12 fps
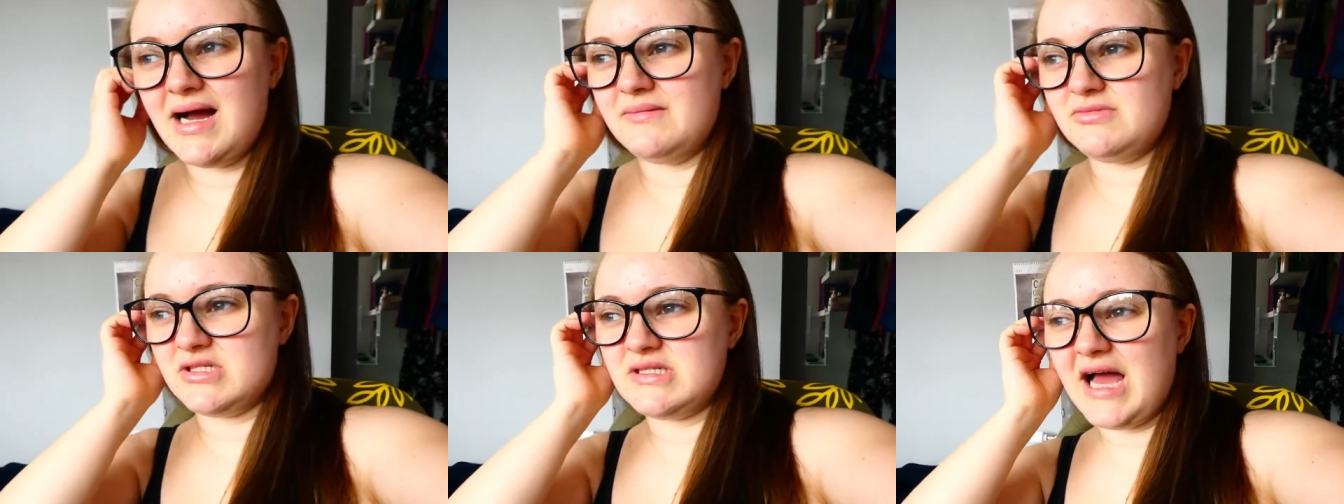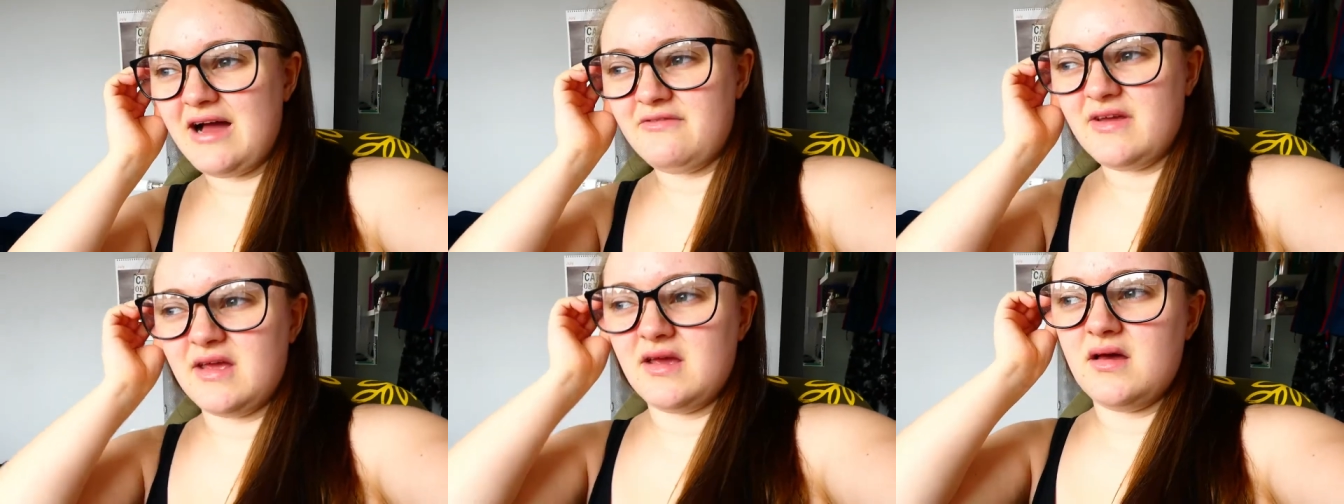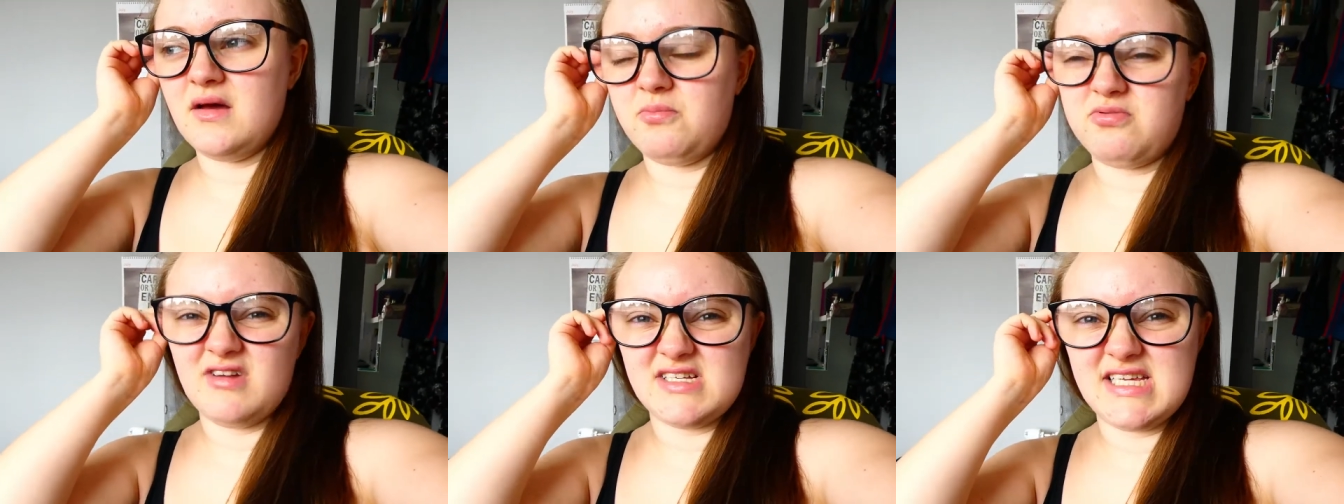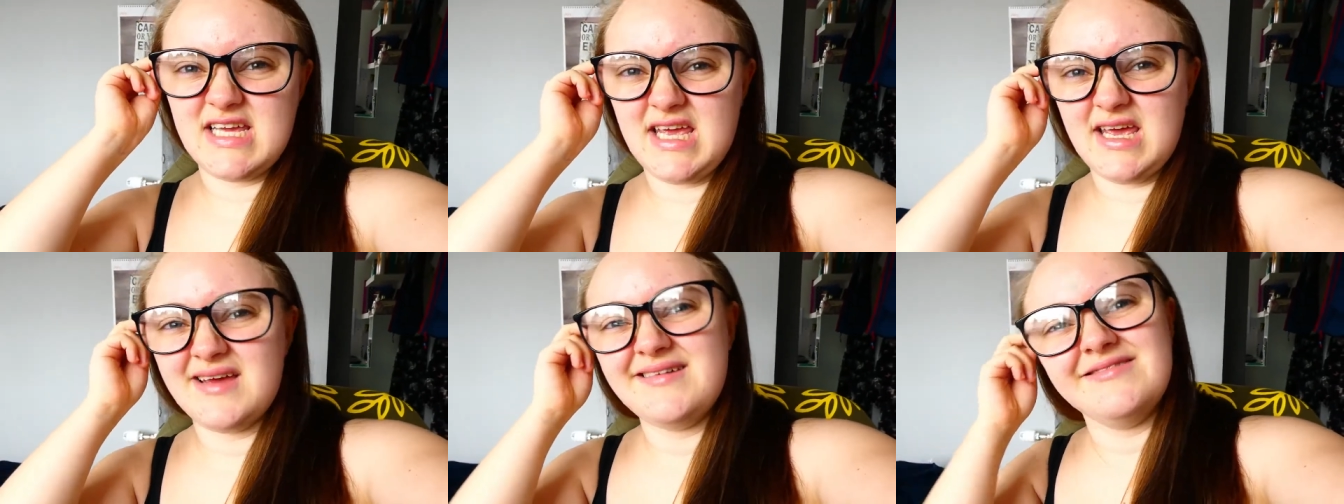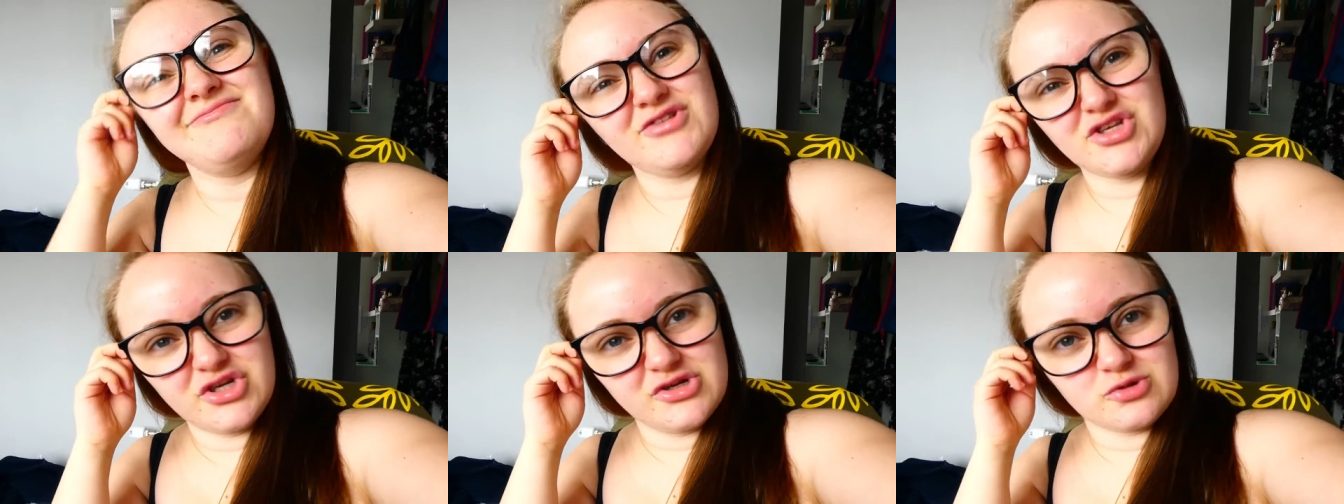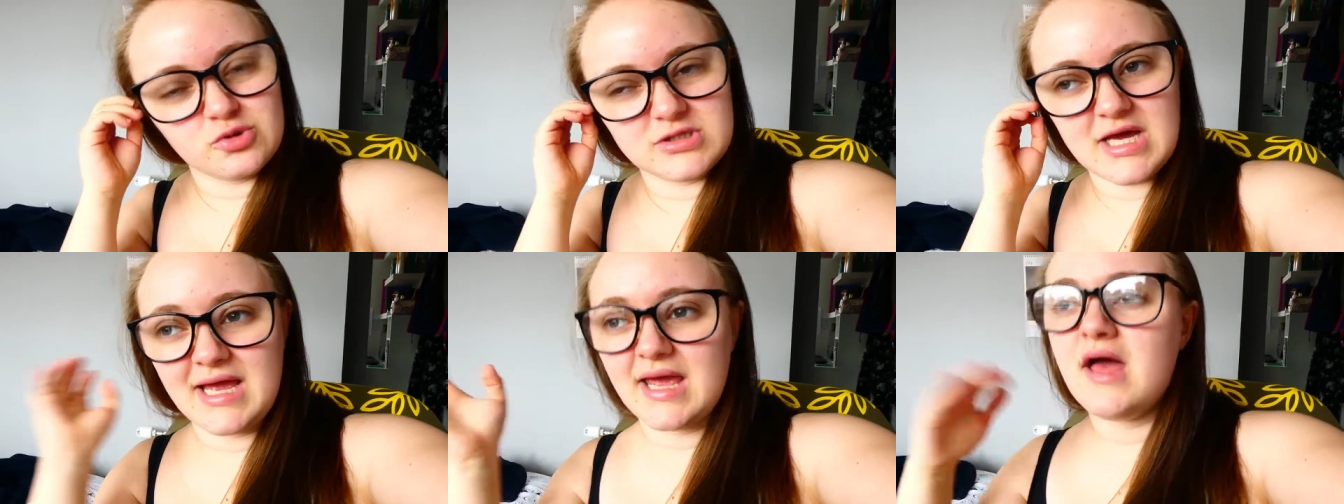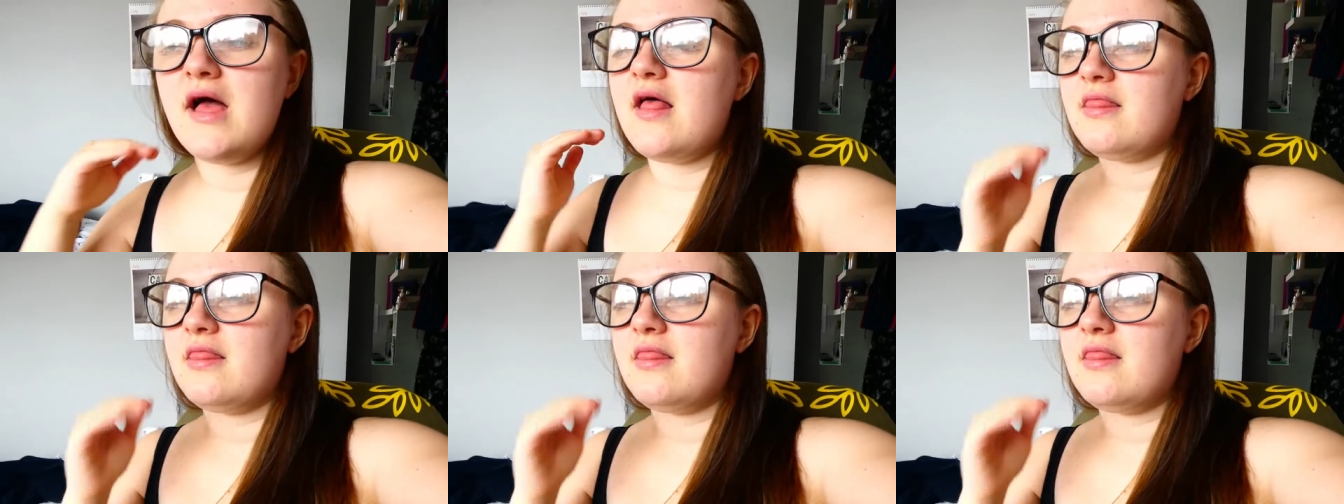I'm just having a pretty neutral day.